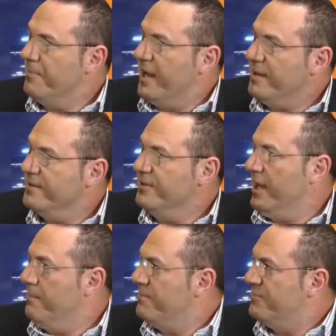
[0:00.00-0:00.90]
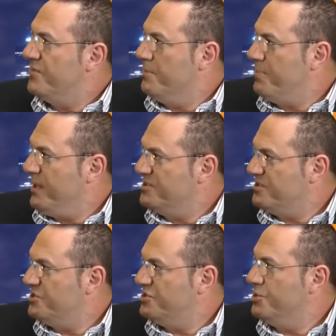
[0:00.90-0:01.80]
that, Namh, the
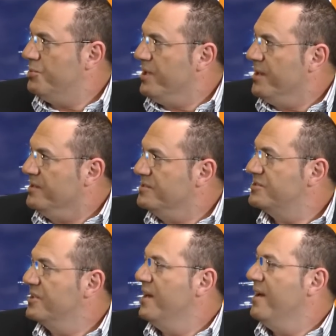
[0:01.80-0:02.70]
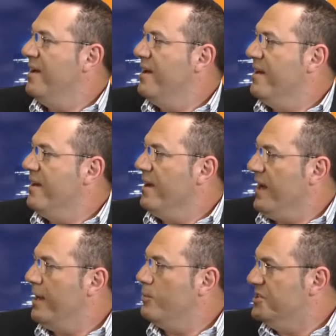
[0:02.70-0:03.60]
biggest issue is
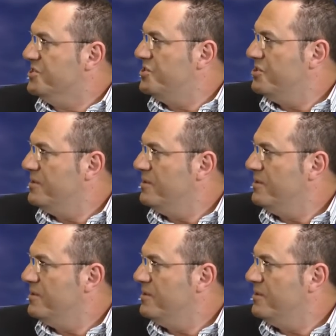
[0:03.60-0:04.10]
language.